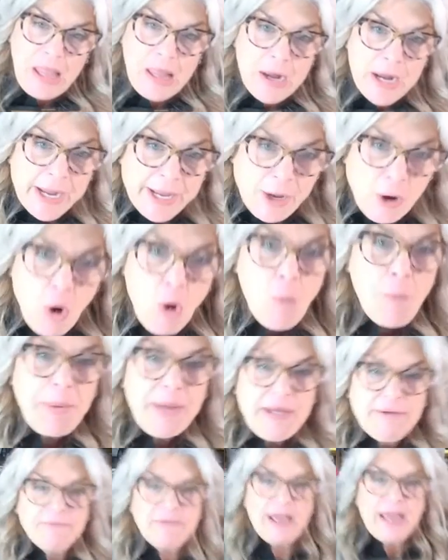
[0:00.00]
I hope
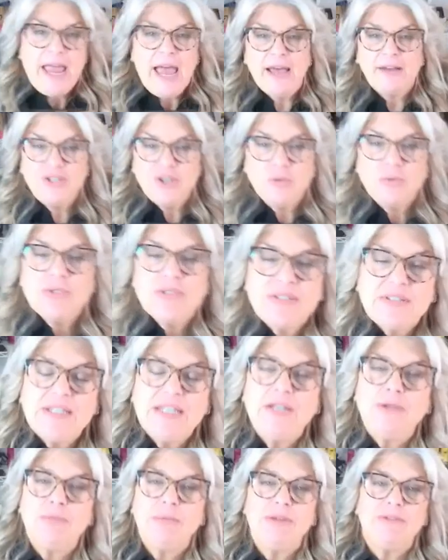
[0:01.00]
if I don't see
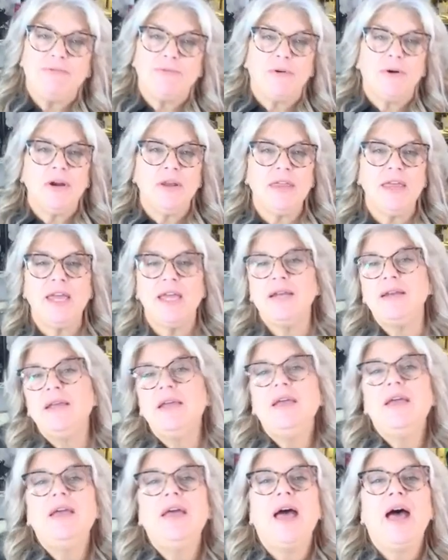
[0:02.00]
you before then,
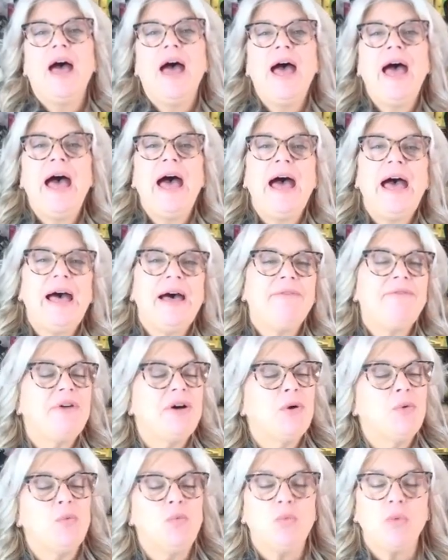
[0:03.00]
have
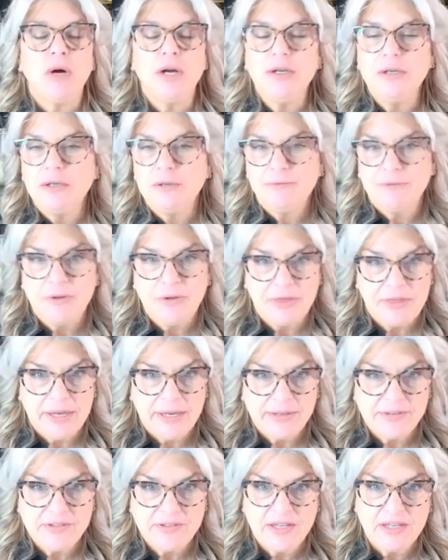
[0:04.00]
a wonderful
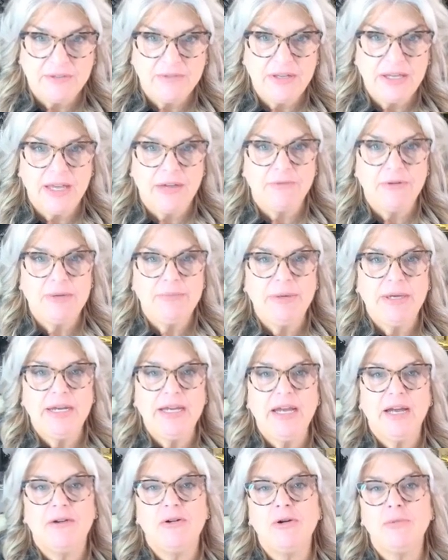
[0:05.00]
Thanksgiving,
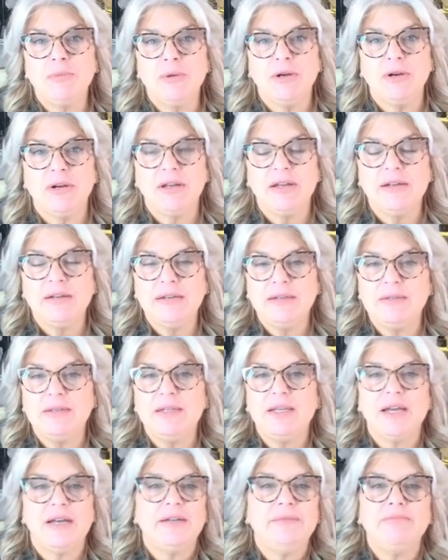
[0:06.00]
everybody. I hope you're good.
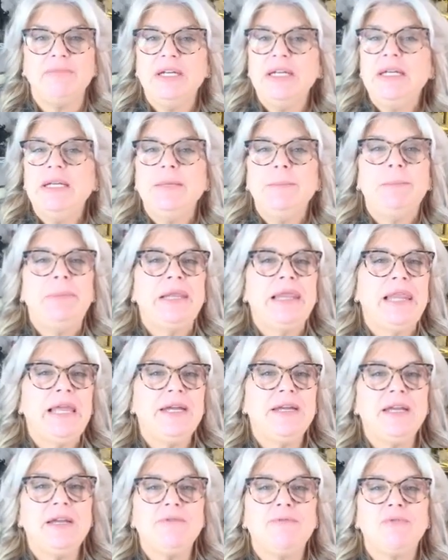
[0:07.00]
Got
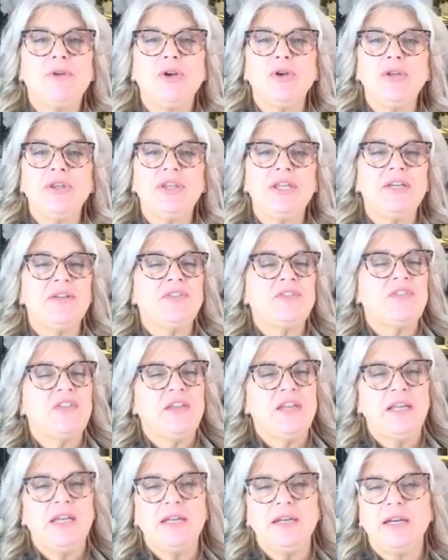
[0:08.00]
plenty of good things to
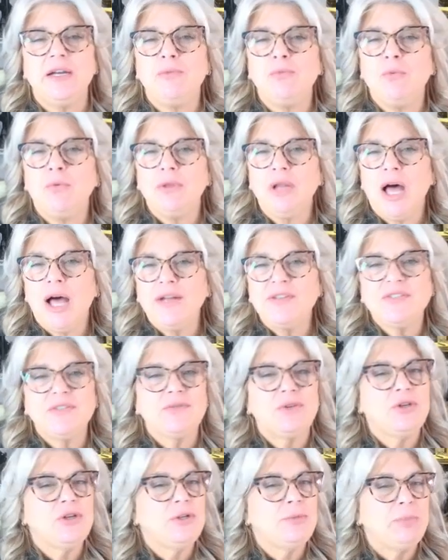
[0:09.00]
eat and lots of
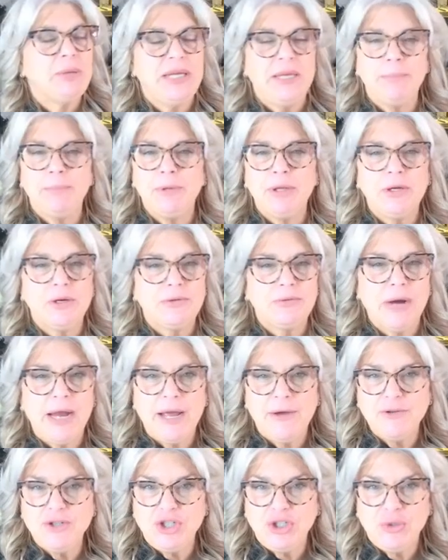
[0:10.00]
good people
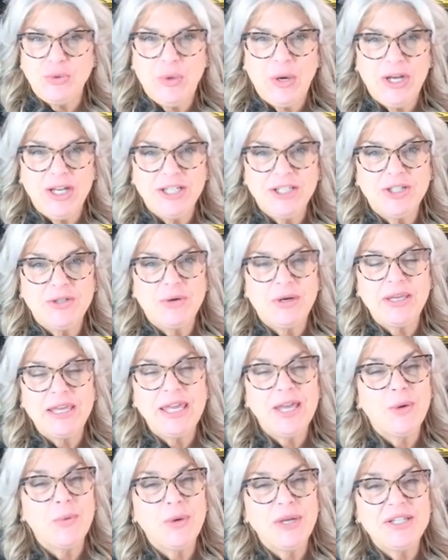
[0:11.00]
around you. I know I
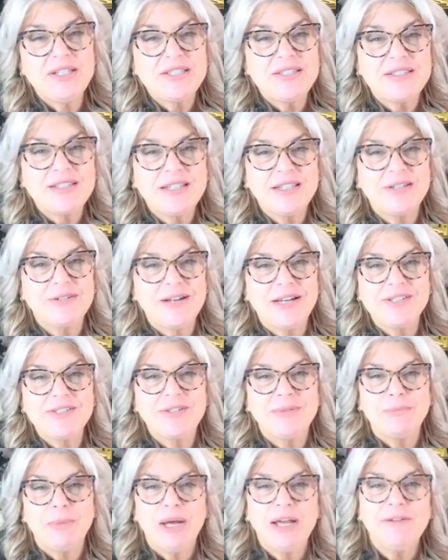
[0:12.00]
can't wait to see the rest
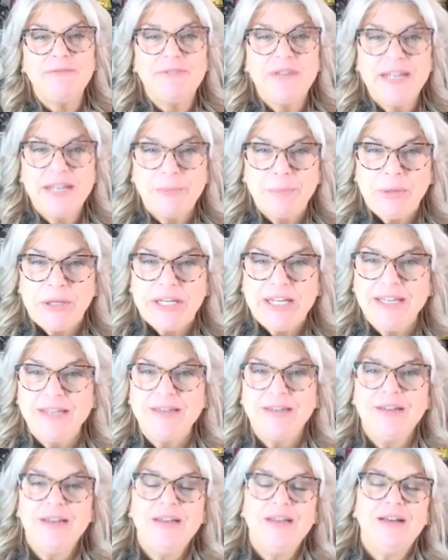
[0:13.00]
of my family.
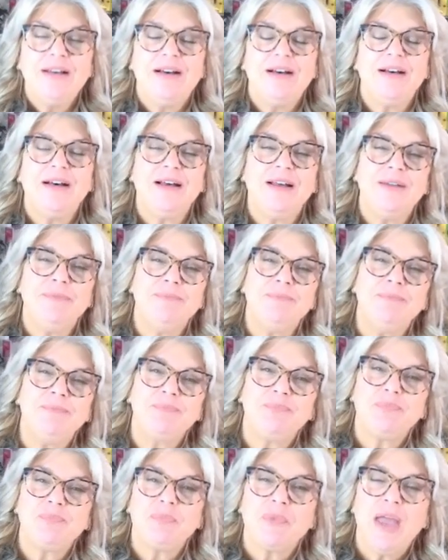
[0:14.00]
Um,
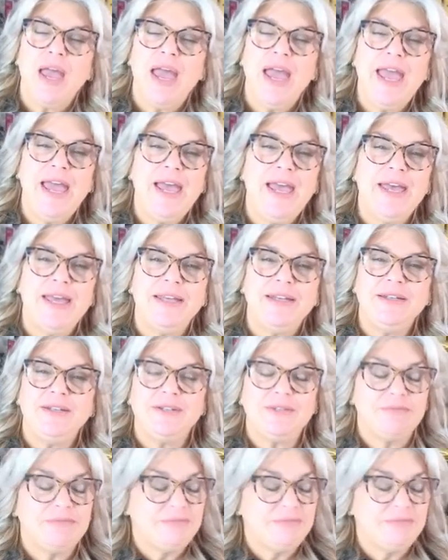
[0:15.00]
and